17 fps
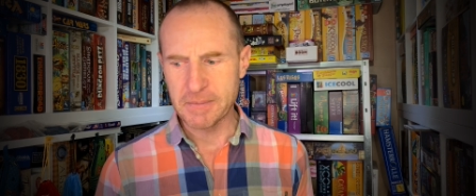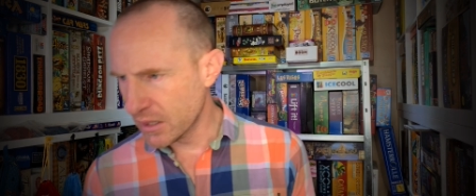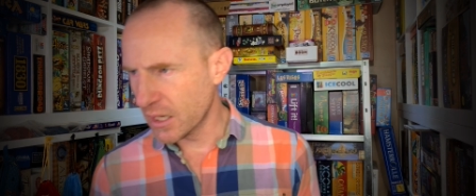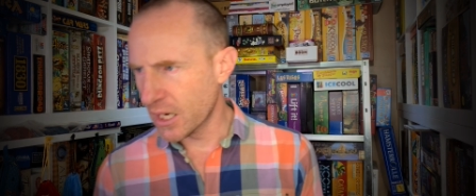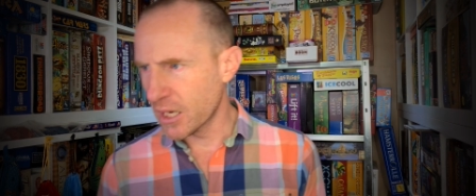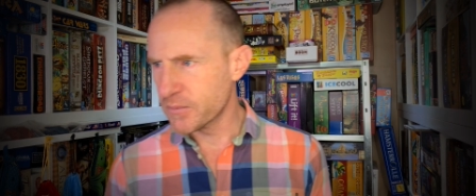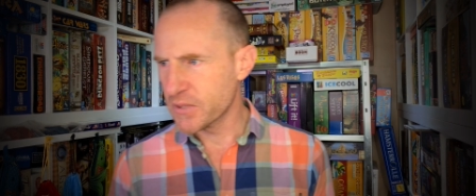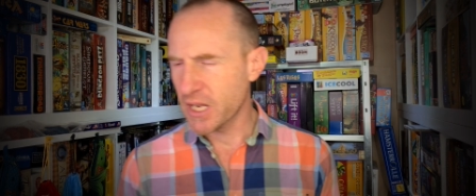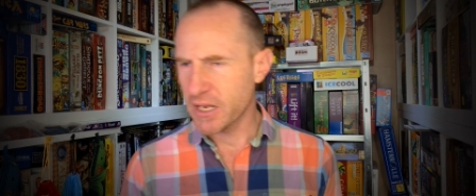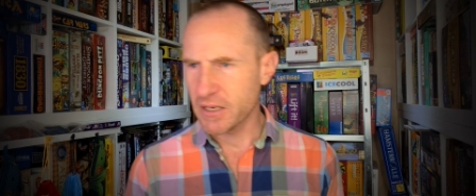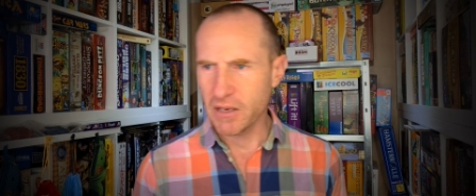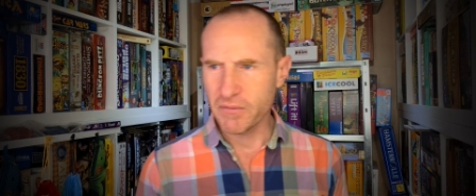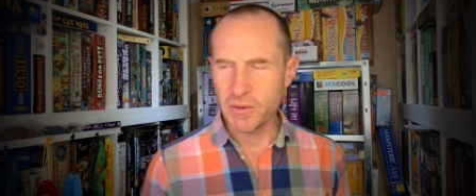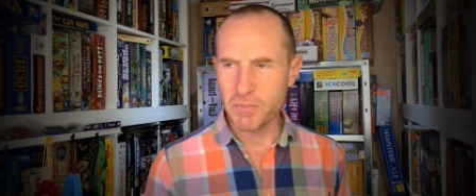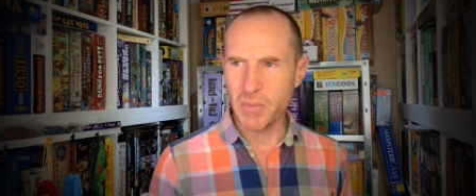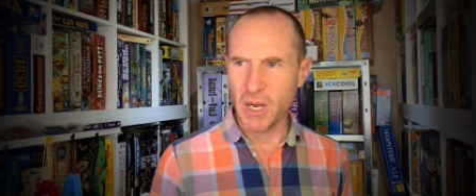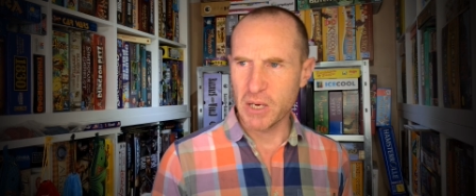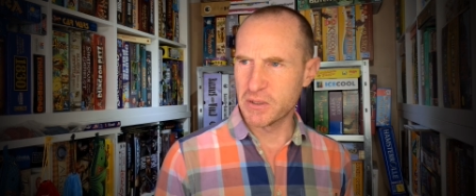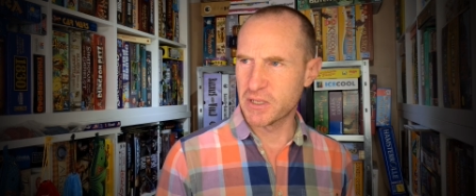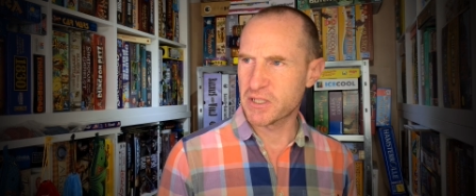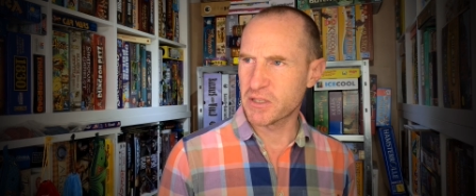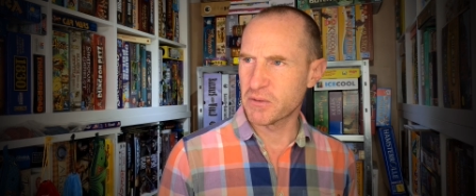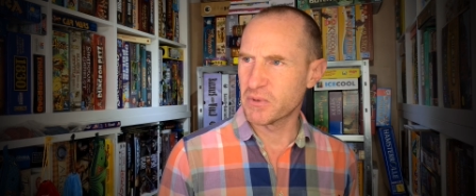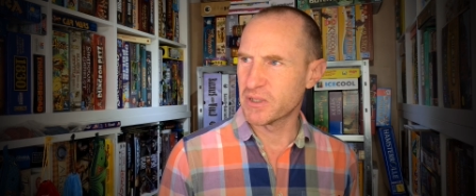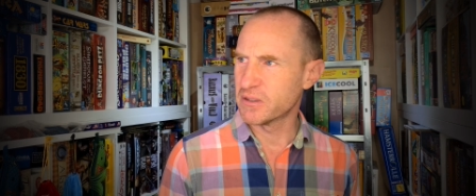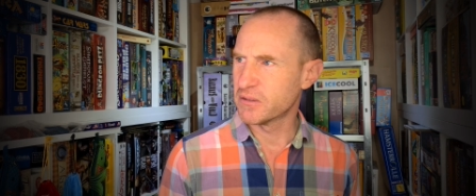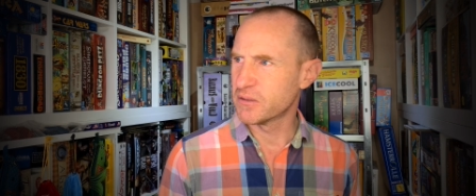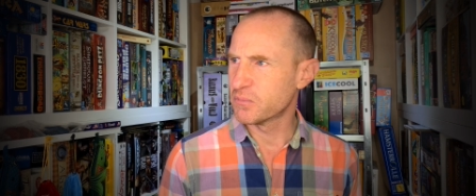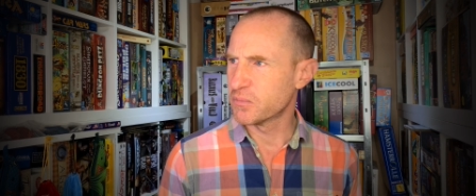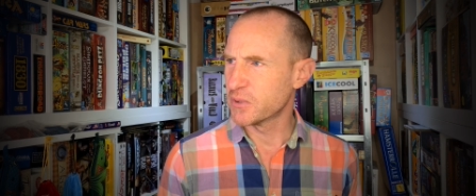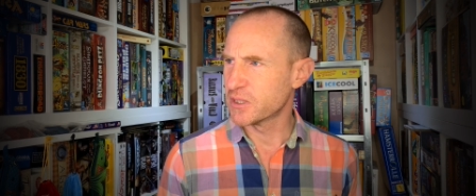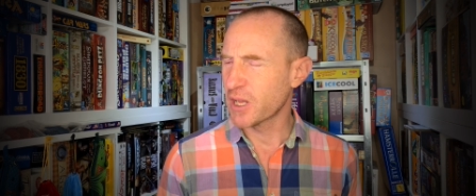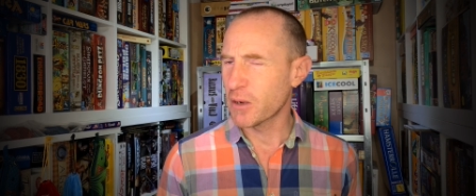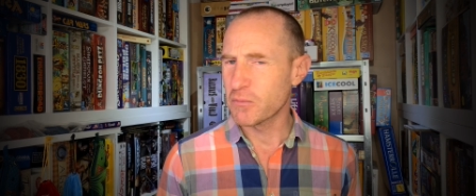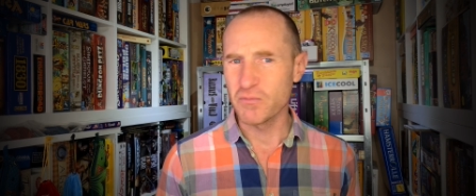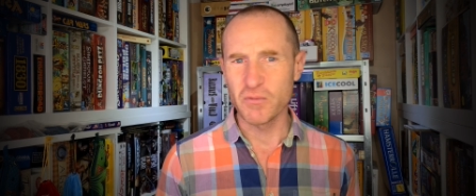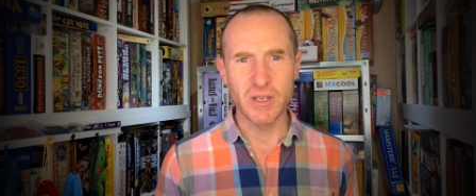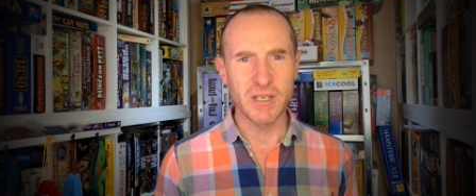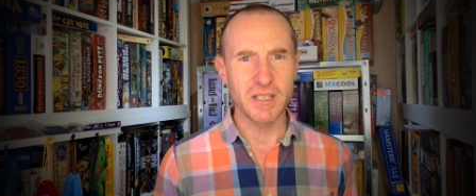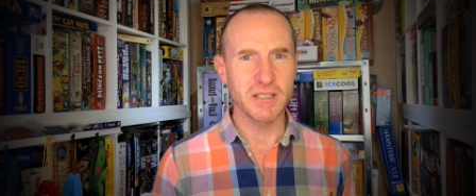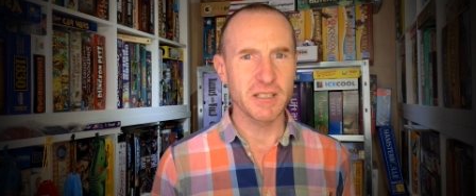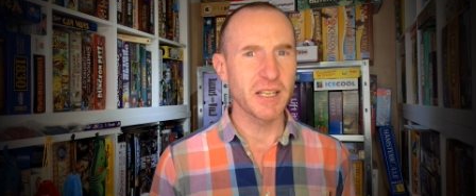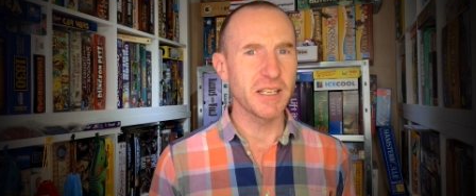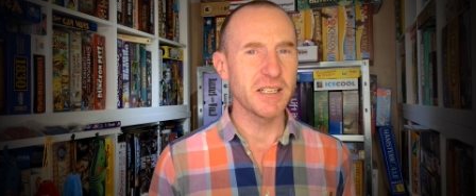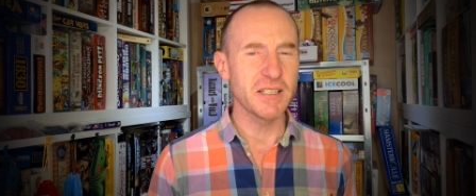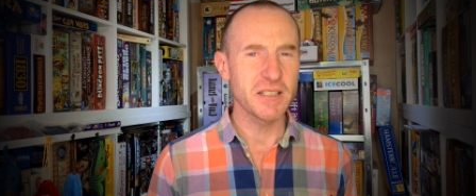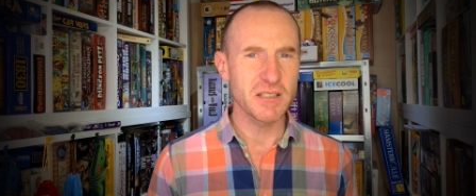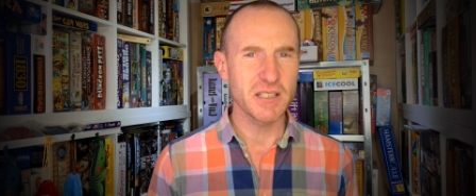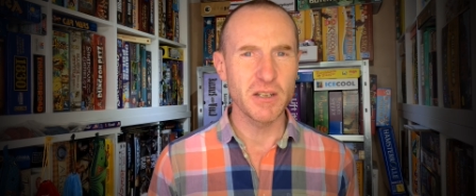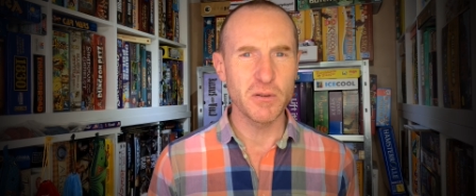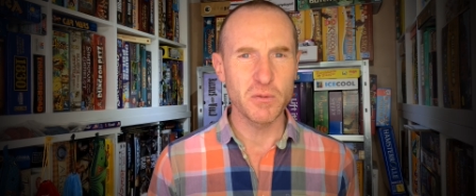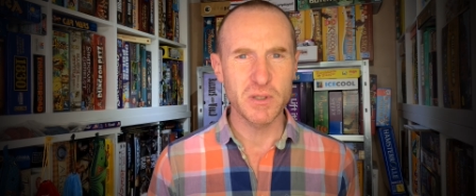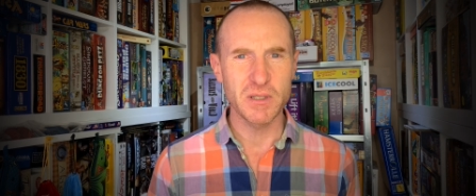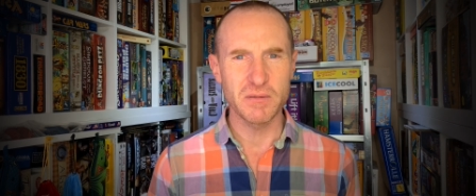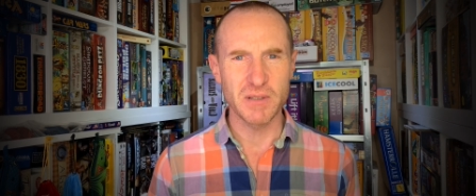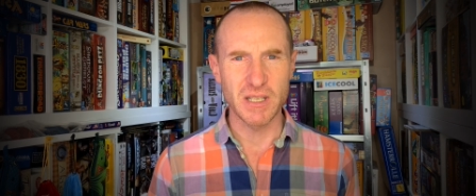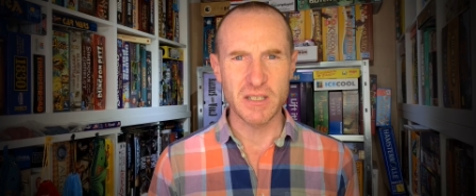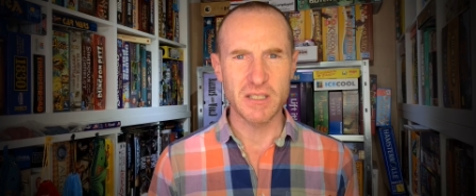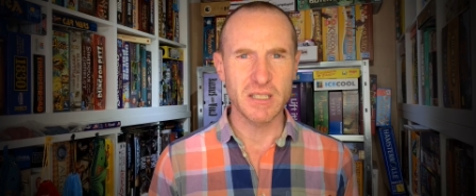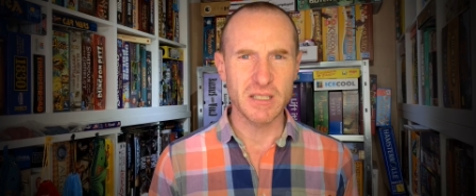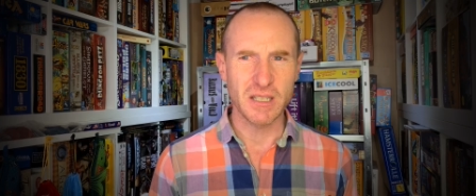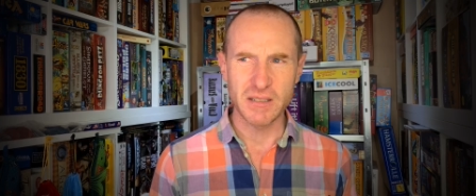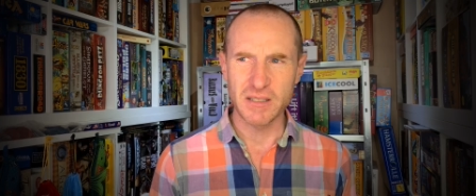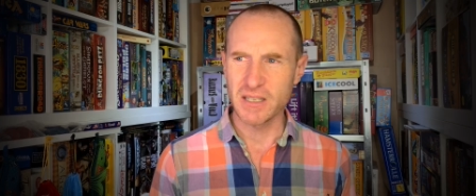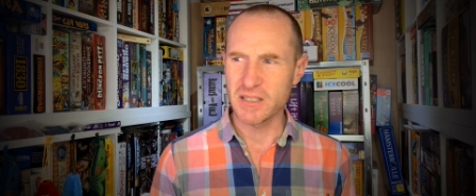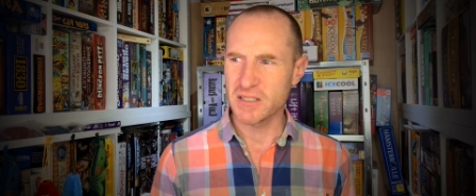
Yeah, another bonus that we don't really see still this